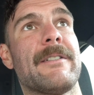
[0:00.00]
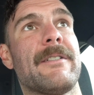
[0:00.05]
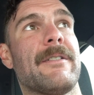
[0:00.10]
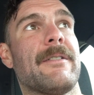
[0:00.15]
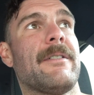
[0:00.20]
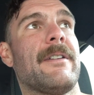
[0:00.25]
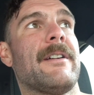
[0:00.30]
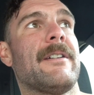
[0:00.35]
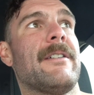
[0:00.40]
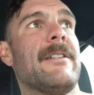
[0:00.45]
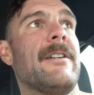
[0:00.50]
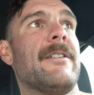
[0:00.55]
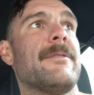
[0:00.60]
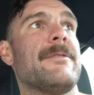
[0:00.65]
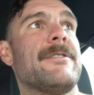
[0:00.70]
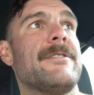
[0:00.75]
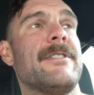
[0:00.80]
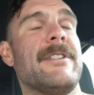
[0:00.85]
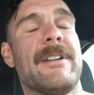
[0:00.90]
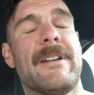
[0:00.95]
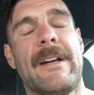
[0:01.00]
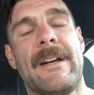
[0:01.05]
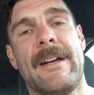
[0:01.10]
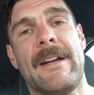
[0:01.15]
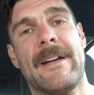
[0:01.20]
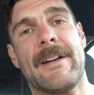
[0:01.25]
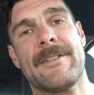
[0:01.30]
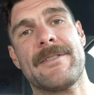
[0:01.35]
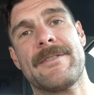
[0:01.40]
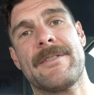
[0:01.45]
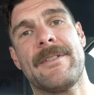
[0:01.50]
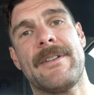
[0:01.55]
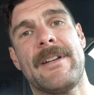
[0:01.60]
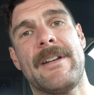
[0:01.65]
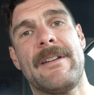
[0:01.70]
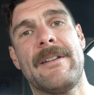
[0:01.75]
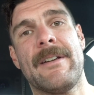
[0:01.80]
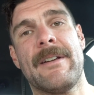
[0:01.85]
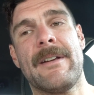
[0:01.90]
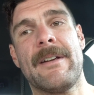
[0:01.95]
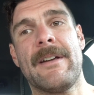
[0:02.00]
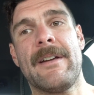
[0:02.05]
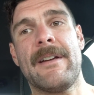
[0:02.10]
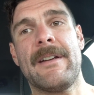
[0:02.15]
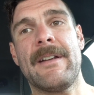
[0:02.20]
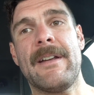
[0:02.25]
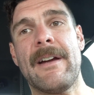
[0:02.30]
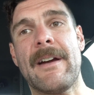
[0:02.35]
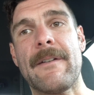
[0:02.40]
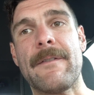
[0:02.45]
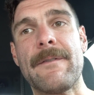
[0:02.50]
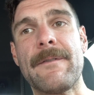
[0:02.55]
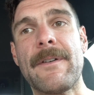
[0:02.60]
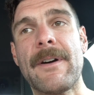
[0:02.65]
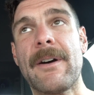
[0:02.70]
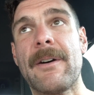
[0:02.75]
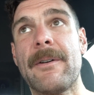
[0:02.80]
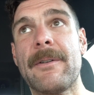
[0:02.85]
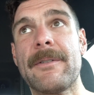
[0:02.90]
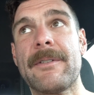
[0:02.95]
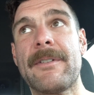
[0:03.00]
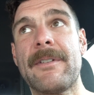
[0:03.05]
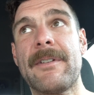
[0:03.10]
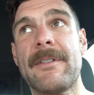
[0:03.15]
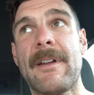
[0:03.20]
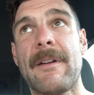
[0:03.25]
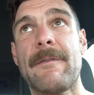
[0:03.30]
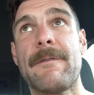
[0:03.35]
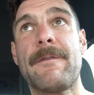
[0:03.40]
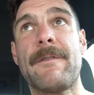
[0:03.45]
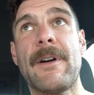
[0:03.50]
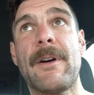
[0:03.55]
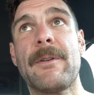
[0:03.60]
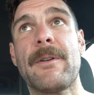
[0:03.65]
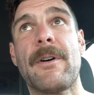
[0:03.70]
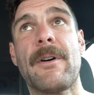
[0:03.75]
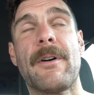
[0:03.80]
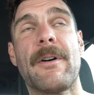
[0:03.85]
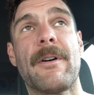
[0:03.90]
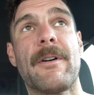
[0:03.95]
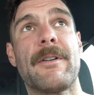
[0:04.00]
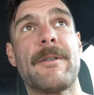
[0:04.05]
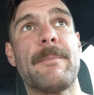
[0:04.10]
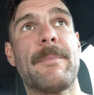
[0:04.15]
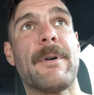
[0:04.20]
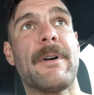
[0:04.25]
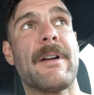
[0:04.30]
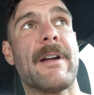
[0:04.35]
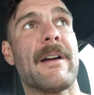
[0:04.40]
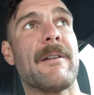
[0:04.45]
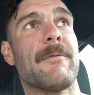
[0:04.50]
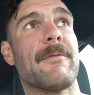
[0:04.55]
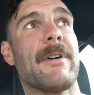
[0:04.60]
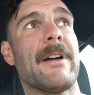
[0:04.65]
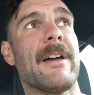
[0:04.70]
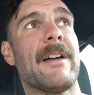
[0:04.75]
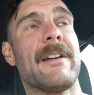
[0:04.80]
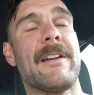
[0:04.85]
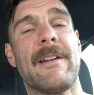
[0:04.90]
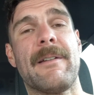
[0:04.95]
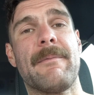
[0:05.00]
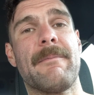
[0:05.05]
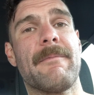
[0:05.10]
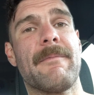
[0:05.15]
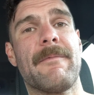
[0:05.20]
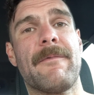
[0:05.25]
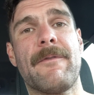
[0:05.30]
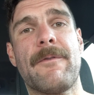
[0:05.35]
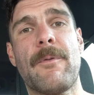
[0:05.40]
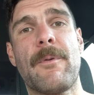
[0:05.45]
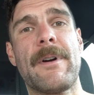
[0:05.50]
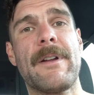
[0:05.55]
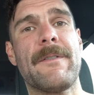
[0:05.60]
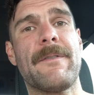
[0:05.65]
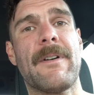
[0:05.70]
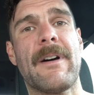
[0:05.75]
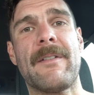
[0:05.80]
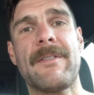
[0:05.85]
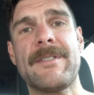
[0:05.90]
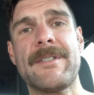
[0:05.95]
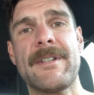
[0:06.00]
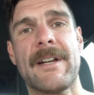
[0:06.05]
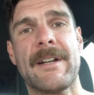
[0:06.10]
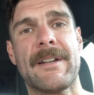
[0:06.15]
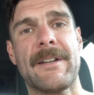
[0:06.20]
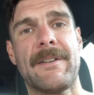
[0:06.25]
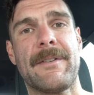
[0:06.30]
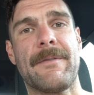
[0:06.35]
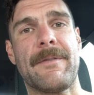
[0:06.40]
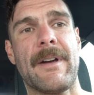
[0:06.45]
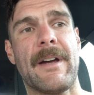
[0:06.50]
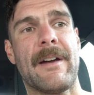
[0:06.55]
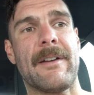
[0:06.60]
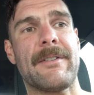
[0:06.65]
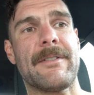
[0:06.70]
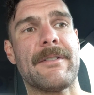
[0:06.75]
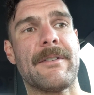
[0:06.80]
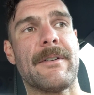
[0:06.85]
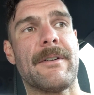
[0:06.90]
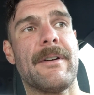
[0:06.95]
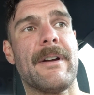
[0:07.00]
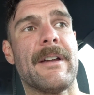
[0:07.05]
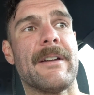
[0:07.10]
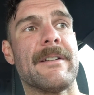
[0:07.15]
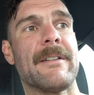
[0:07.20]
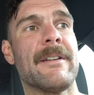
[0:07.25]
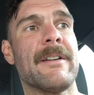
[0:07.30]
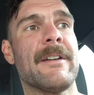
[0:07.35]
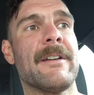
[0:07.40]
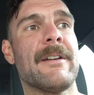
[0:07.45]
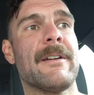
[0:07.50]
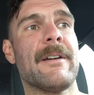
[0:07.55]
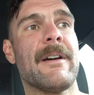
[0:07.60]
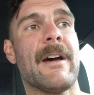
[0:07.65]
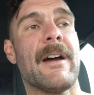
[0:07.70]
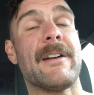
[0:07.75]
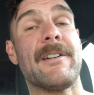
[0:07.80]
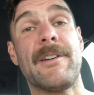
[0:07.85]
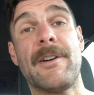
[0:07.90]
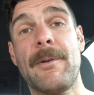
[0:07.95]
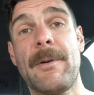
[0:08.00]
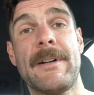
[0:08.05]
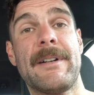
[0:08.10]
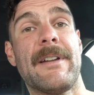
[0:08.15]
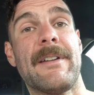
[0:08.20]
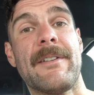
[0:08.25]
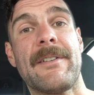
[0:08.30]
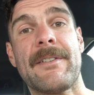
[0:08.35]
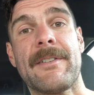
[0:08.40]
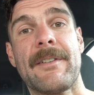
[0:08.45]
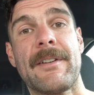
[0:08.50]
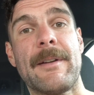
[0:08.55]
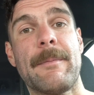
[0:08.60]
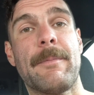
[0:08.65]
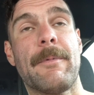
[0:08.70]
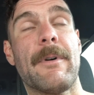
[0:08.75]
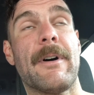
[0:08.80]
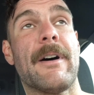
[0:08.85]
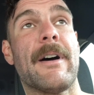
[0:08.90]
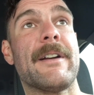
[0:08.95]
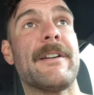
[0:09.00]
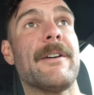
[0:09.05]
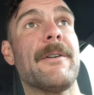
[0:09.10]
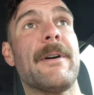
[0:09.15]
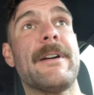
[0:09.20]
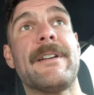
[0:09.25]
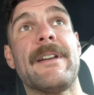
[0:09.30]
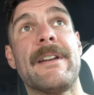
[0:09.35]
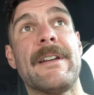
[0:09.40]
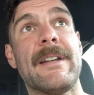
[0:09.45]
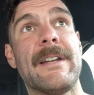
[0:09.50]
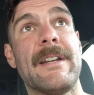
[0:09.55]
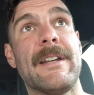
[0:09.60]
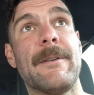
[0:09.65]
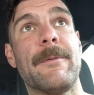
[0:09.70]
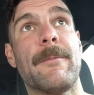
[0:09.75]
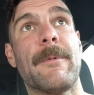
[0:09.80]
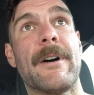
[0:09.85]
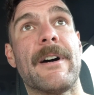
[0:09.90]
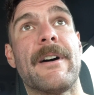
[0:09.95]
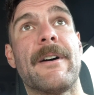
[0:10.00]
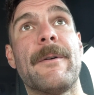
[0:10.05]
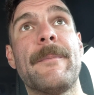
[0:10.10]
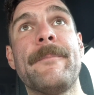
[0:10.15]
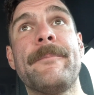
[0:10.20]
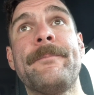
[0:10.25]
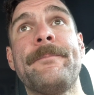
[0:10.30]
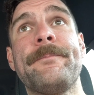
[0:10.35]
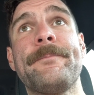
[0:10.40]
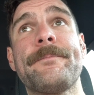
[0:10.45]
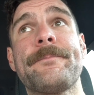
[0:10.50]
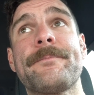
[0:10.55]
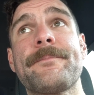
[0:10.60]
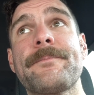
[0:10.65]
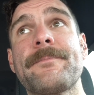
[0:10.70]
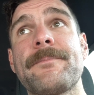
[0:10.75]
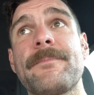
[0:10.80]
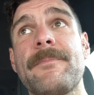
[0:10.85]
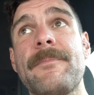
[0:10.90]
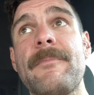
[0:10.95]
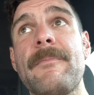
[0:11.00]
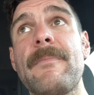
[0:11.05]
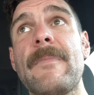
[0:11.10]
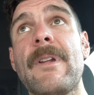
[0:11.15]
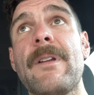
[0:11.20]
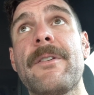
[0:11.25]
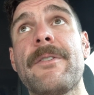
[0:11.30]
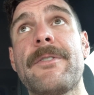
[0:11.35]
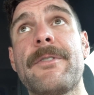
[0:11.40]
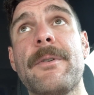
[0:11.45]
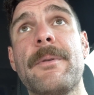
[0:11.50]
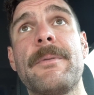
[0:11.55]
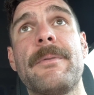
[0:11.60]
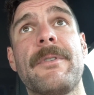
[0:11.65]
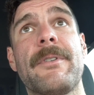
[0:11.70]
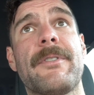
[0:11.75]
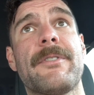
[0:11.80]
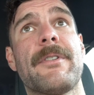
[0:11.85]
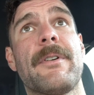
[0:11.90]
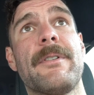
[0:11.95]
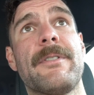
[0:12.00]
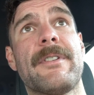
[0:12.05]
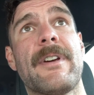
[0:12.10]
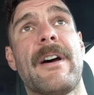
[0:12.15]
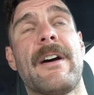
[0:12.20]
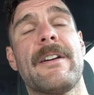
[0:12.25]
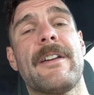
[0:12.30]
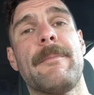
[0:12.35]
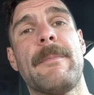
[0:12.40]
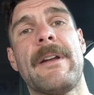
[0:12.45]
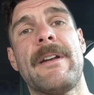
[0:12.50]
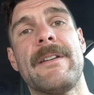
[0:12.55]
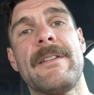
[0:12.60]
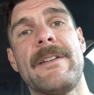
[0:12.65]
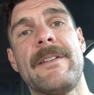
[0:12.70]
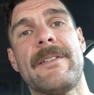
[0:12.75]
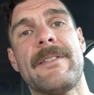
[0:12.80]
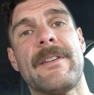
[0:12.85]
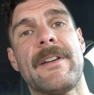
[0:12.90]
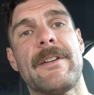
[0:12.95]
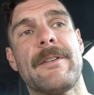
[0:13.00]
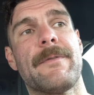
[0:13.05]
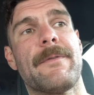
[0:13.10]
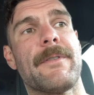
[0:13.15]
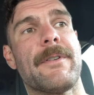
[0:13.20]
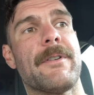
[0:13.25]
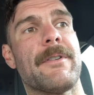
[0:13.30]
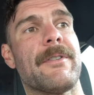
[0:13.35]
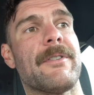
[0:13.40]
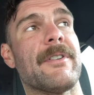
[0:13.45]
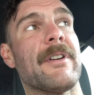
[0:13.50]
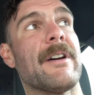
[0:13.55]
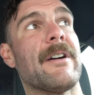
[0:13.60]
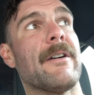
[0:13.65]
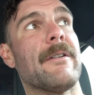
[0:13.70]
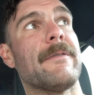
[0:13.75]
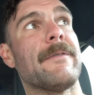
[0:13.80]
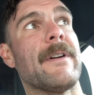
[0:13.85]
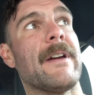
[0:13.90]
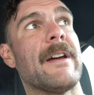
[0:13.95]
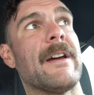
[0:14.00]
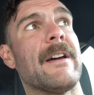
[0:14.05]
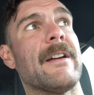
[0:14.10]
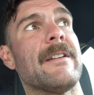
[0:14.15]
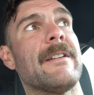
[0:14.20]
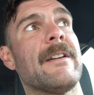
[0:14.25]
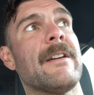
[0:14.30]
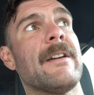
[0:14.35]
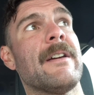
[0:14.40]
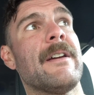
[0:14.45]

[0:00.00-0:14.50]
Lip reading: and you're like, oh shit, that felt hard, but I ran it 45 seconds faster, and I know I didn't sleep well, I know I didn't eat well. So start documenting these things for yourself. And